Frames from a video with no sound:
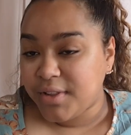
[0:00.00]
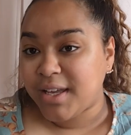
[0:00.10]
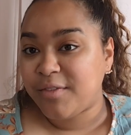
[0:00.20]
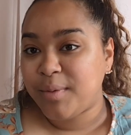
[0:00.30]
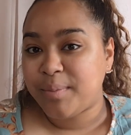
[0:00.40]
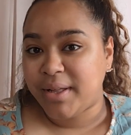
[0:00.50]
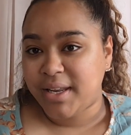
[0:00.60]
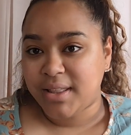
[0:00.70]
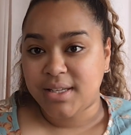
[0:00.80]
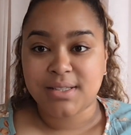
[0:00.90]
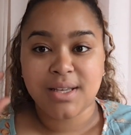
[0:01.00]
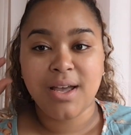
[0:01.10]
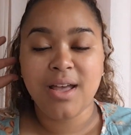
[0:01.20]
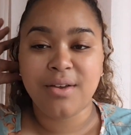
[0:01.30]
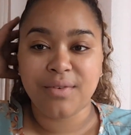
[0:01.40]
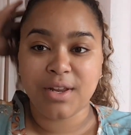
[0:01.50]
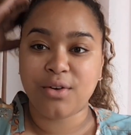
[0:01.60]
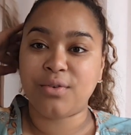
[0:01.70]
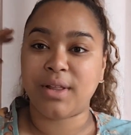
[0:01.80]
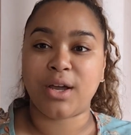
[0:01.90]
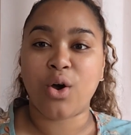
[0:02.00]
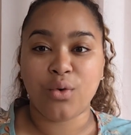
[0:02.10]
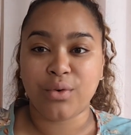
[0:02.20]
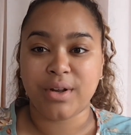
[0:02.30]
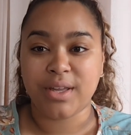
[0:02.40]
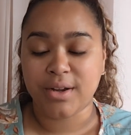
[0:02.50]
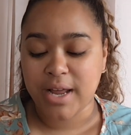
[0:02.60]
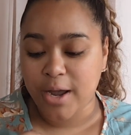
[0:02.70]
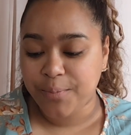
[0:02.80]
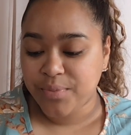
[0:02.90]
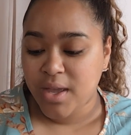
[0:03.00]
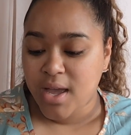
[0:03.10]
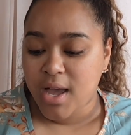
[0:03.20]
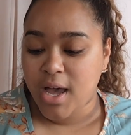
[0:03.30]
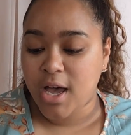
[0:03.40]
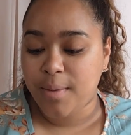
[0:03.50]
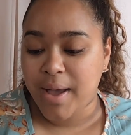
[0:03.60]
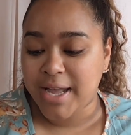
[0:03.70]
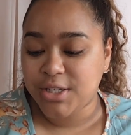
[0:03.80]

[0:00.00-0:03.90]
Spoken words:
like I've been planning this video for like over a year now. I